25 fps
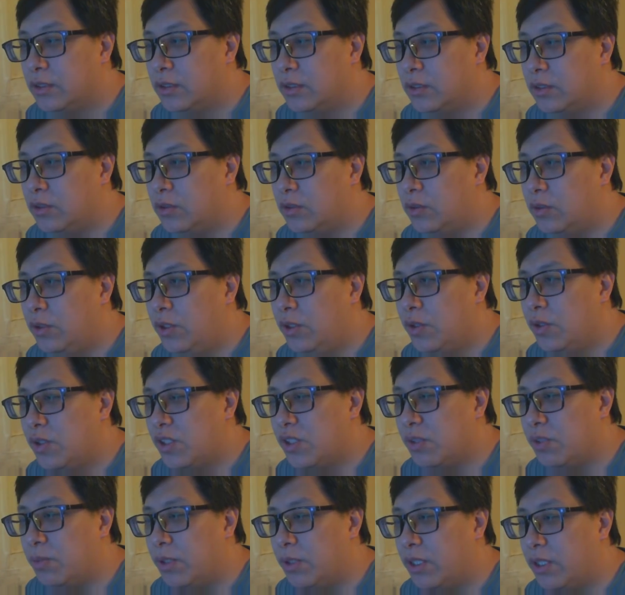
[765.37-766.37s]
who
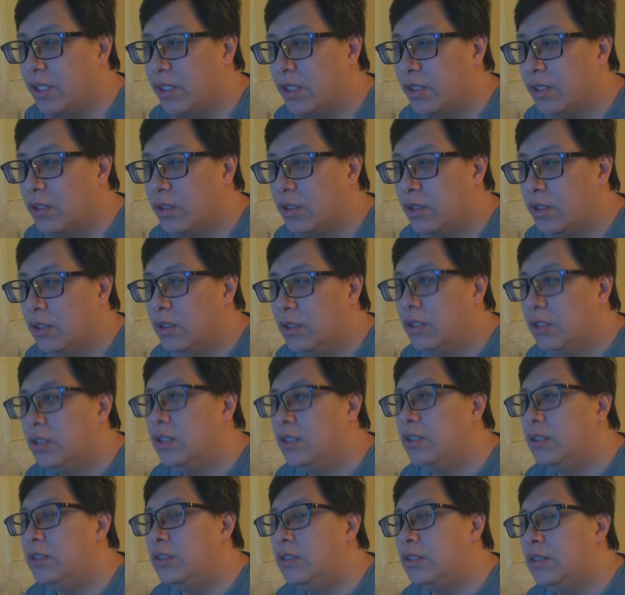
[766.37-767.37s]
used to be there?
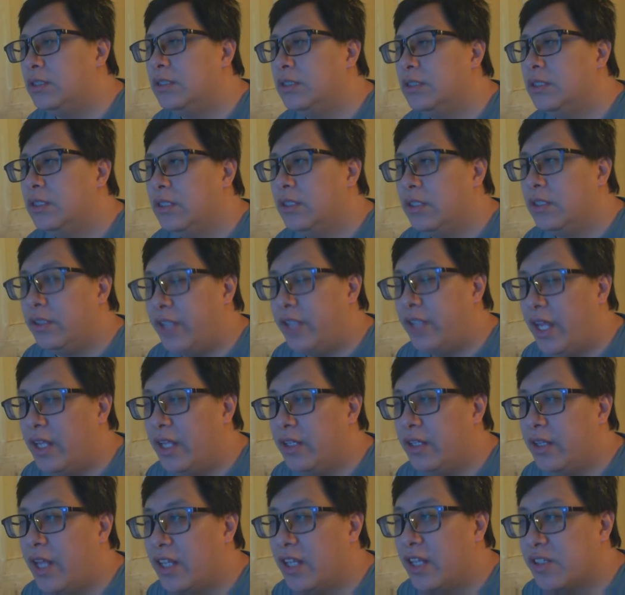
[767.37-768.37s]

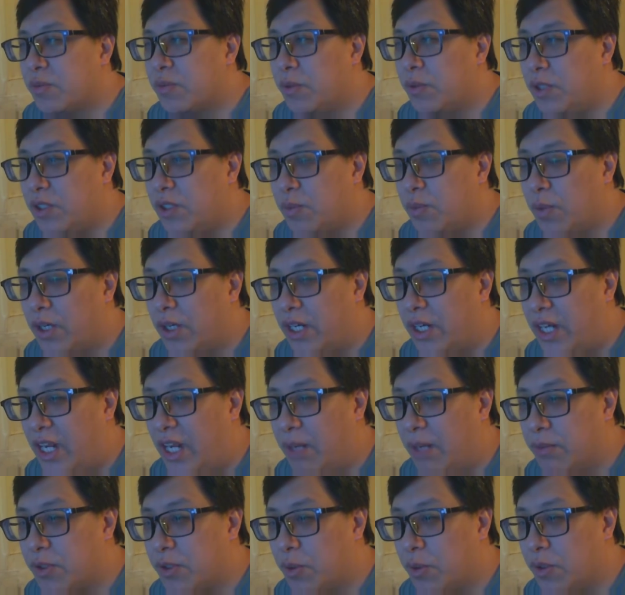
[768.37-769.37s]
Then that's when you want to
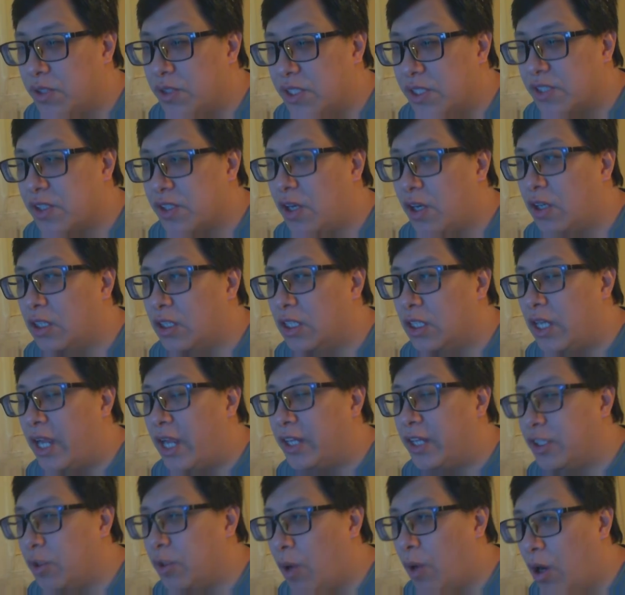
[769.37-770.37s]
aim towards this Ara,
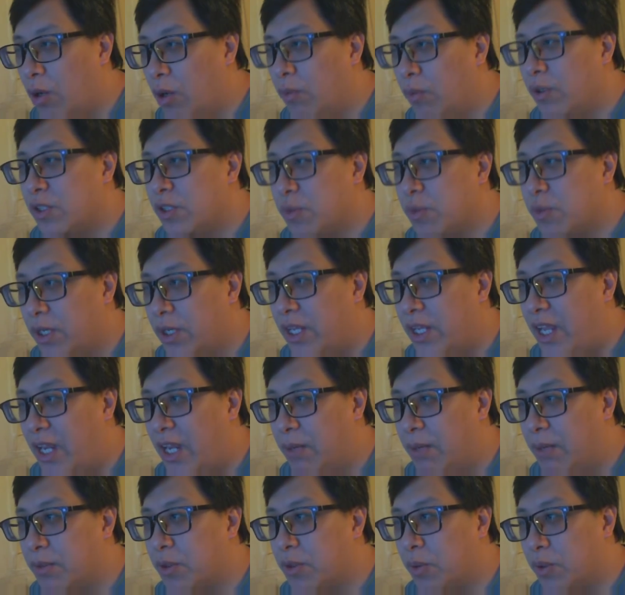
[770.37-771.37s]
and you always want to
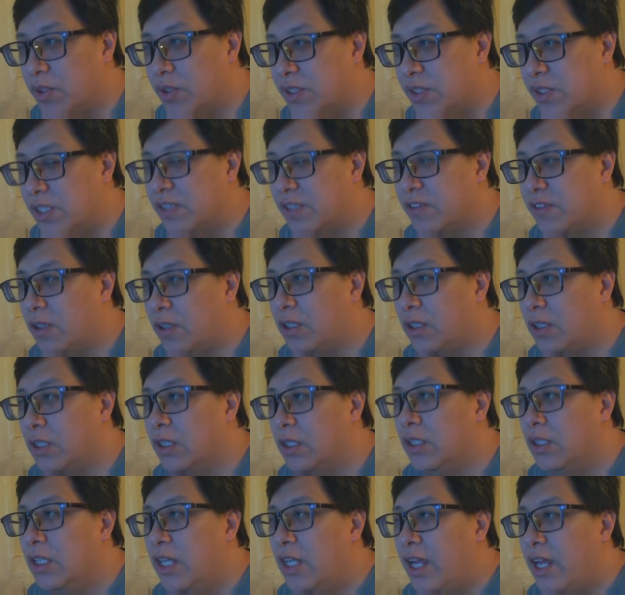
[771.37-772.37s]
aim towards this
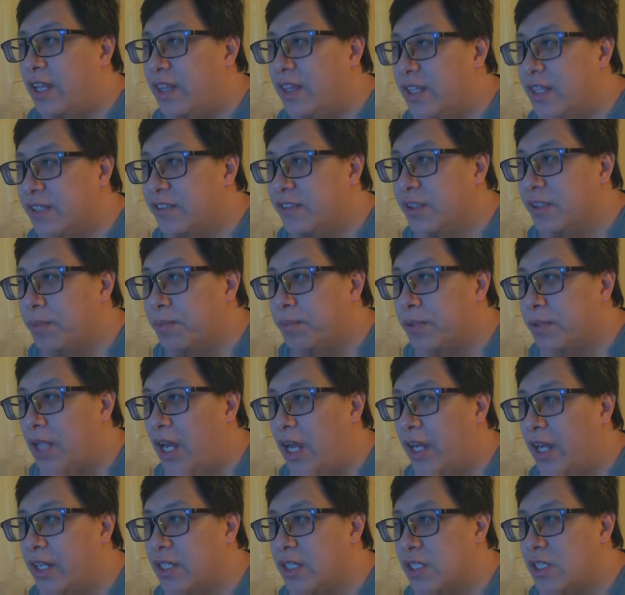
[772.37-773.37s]
Ara. And this
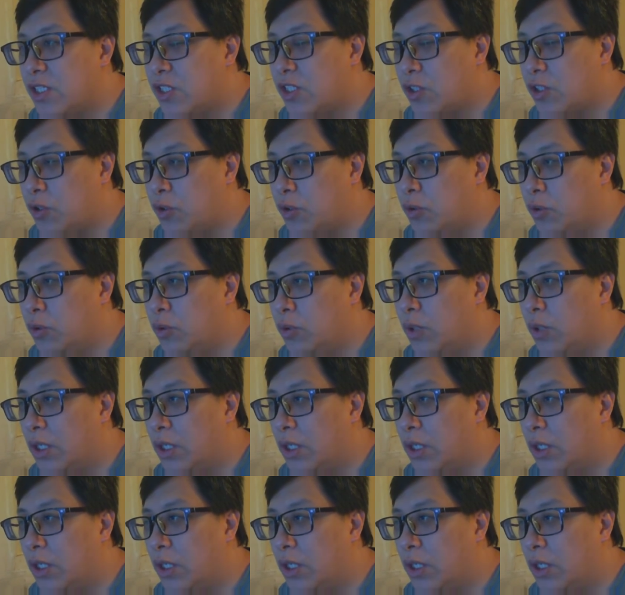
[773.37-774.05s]
applies to,